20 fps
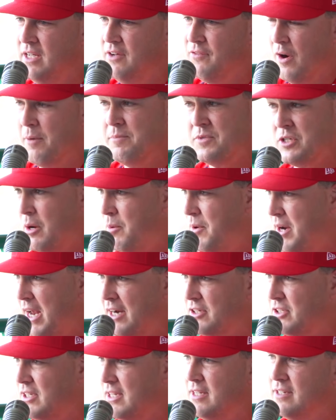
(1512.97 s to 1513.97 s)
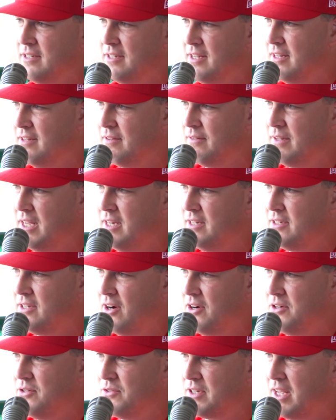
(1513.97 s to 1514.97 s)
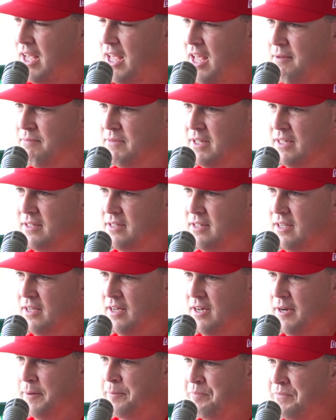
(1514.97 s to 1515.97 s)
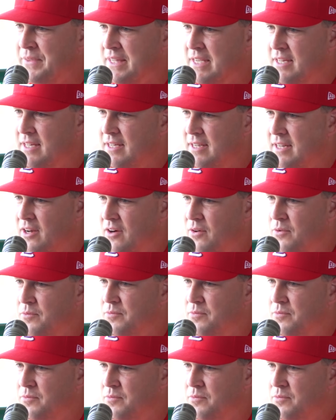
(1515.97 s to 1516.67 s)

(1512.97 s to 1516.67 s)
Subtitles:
from someone actually in Cardinals camp that, you know.